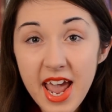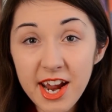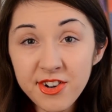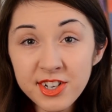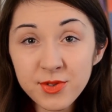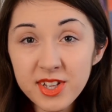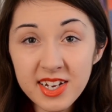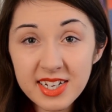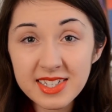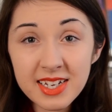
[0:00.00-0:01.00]
Areas where
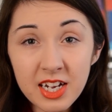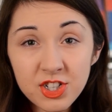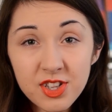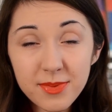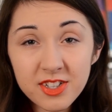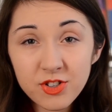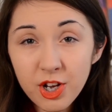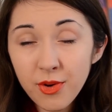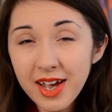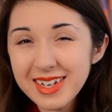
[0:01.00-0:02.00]
they didn't touch the
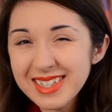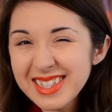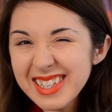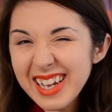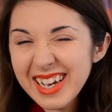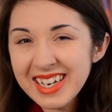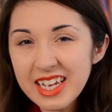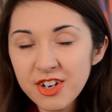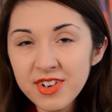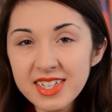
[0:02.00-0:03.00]
mistletoe had a slight
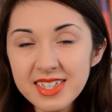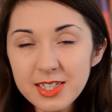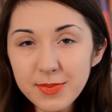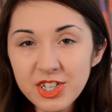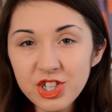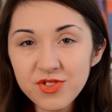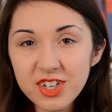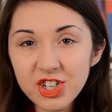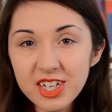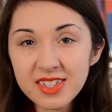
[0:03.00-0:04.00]
increase in species
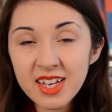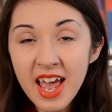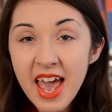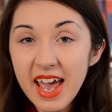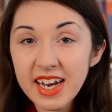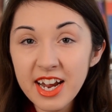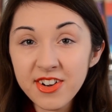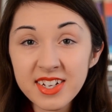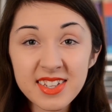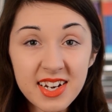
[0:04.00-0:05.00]
richness, and
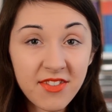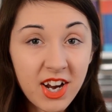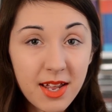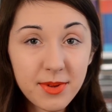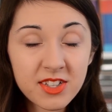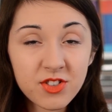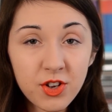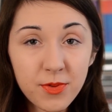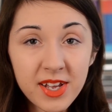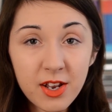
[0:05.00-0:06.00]
areas that never had
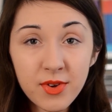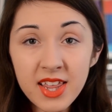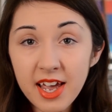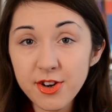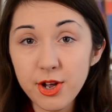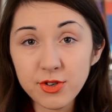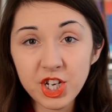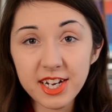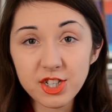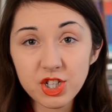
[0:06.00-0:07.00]
mistletoe to begin with had no
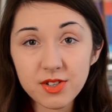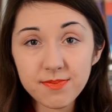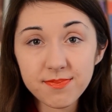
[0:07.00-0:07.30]
change.